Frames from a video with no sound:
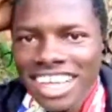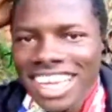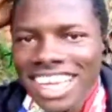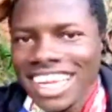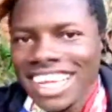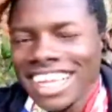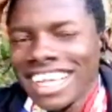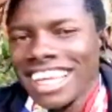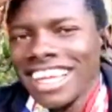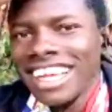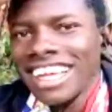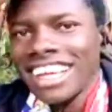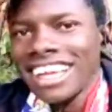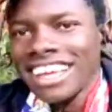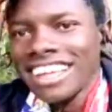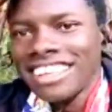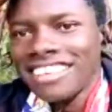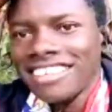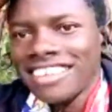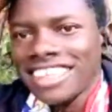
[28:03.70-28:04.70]

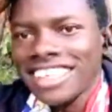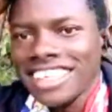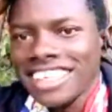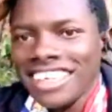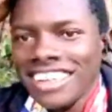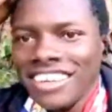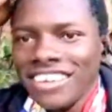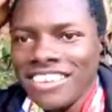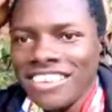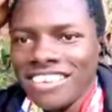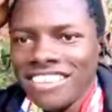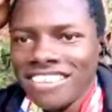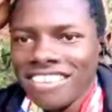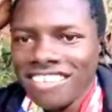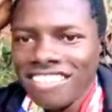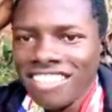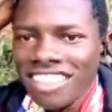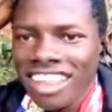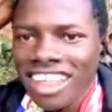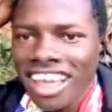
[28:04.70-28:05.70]
to see you
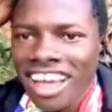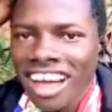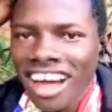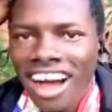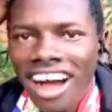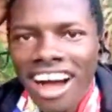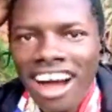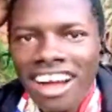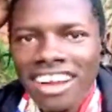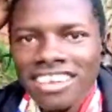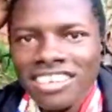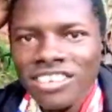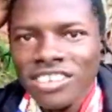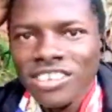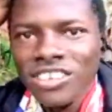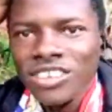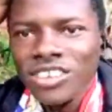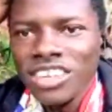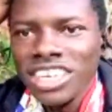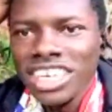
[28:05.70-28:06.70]
and
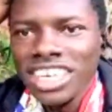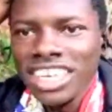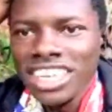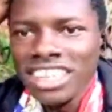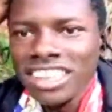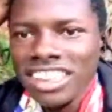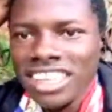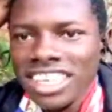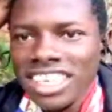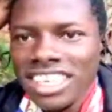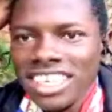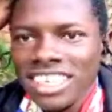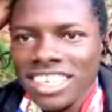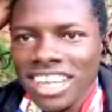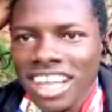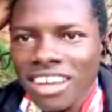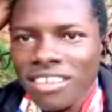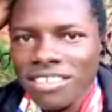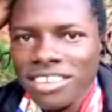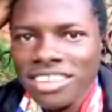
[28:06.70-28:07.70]
joining this
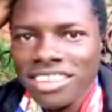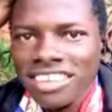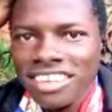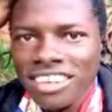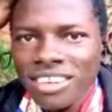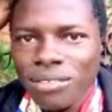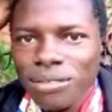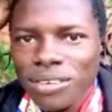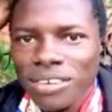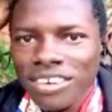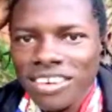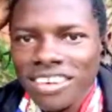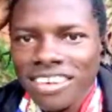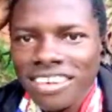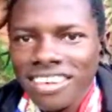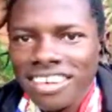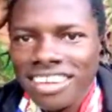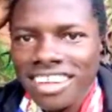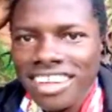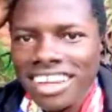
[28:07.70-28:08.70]
live stream, you know.
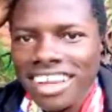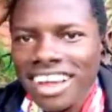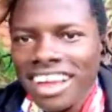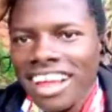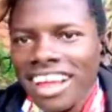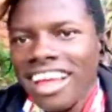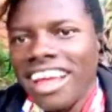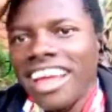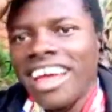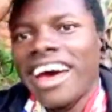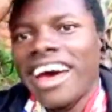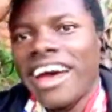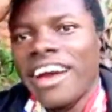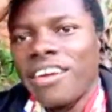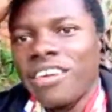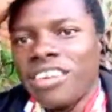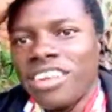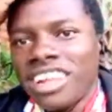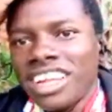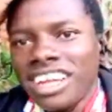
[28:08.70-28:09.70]
I
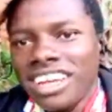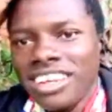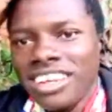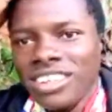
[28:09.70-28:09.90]
really